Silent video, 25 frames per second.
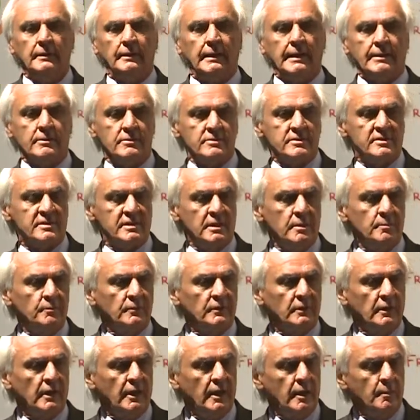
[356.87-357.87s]
and at the same
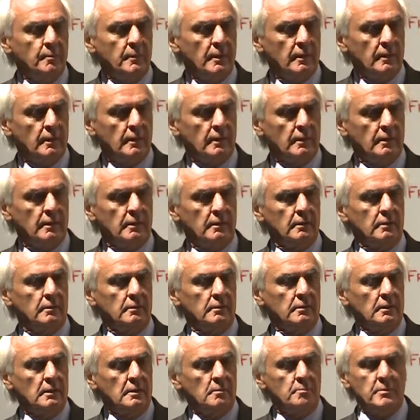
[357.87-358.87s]
time,